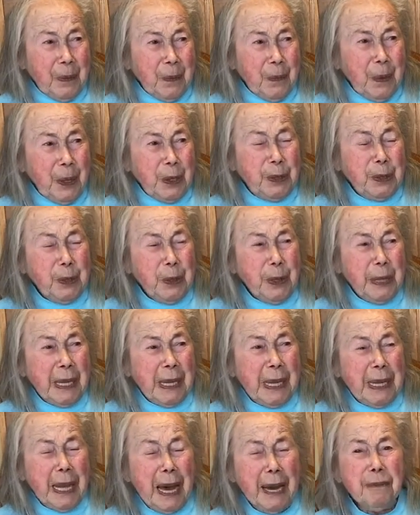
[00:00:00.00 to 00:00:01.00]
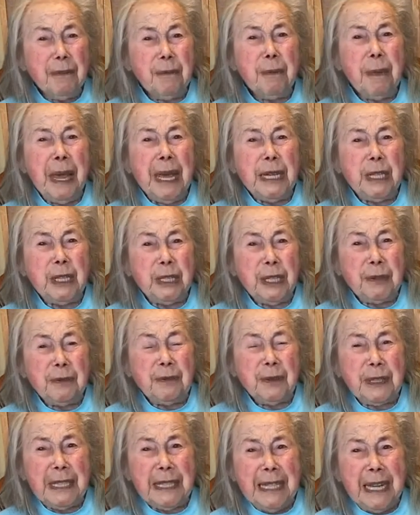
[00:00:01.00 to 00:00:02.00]
We're doing a lot of
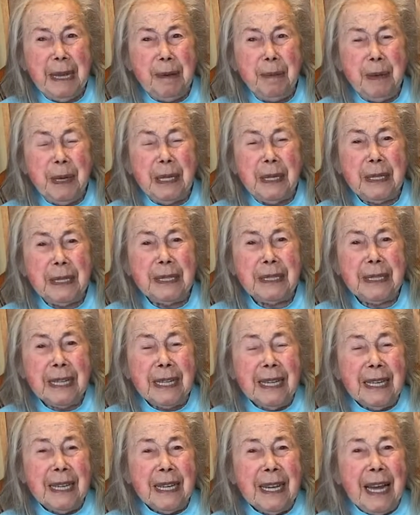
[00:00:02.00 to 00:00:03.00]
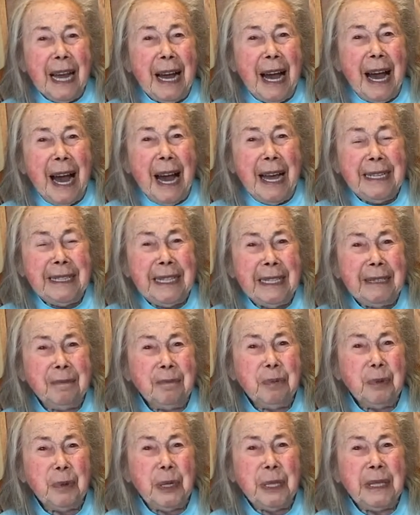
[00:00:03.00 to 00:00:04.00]
makeshift today because I
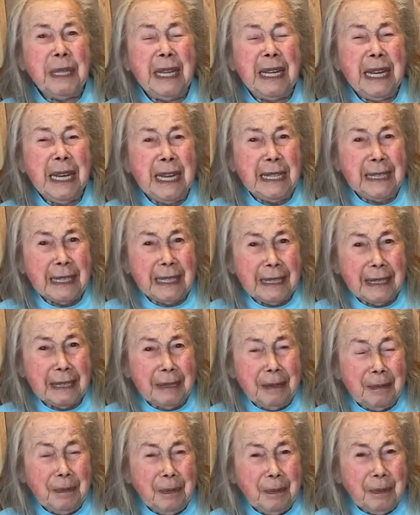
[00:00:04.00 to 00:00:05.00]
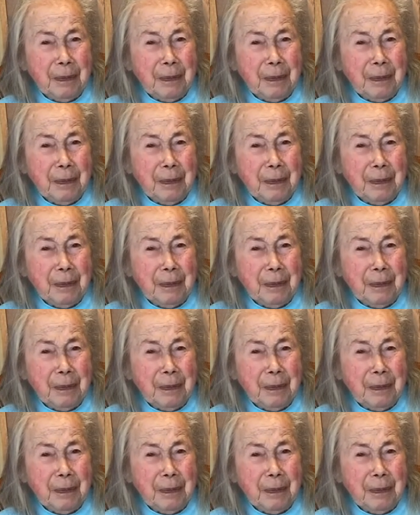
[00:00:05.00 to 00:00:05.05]
didn't bring the easel.